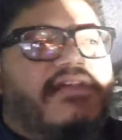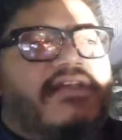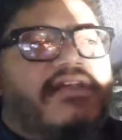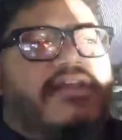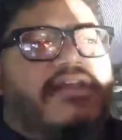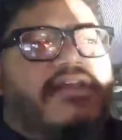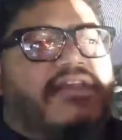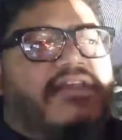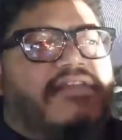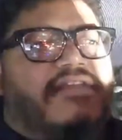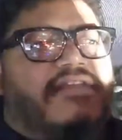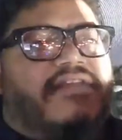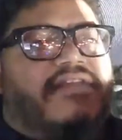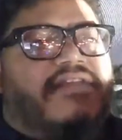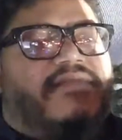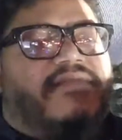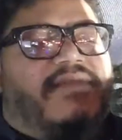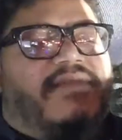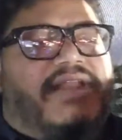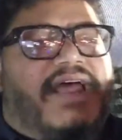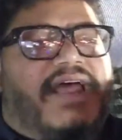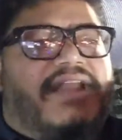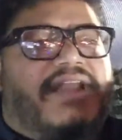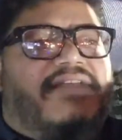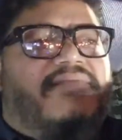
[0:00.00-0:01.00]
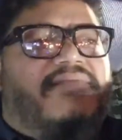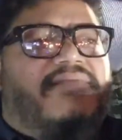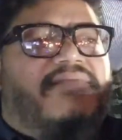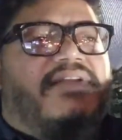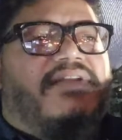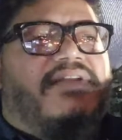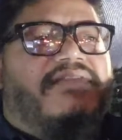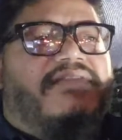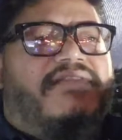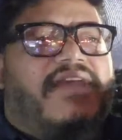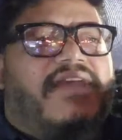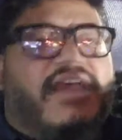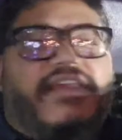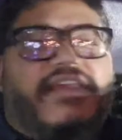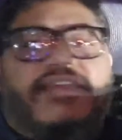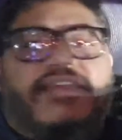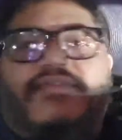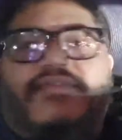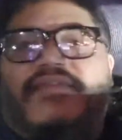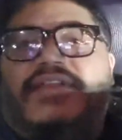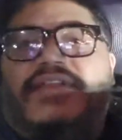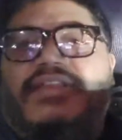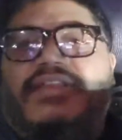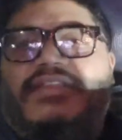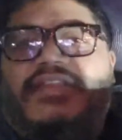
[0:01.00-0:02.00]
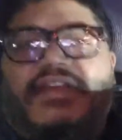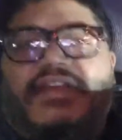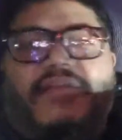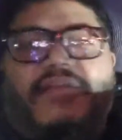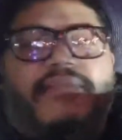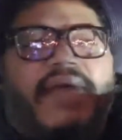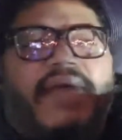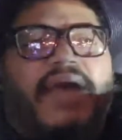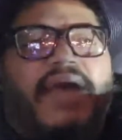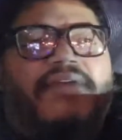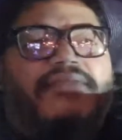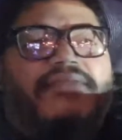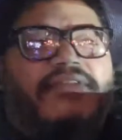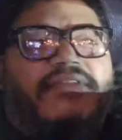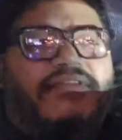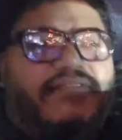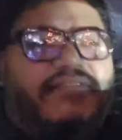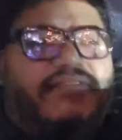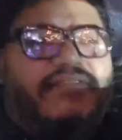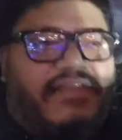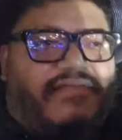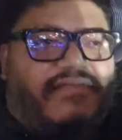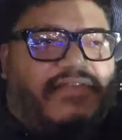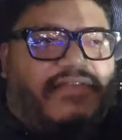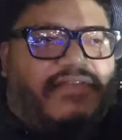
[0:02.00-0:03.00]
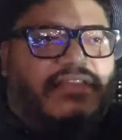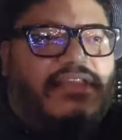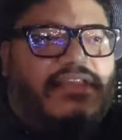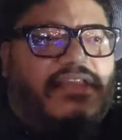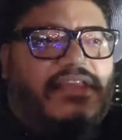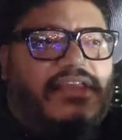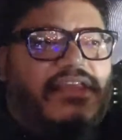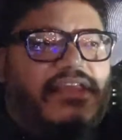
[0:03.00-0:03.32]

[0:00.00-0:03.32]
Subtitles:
He says, "But I don't want to tell you anything about the DVD.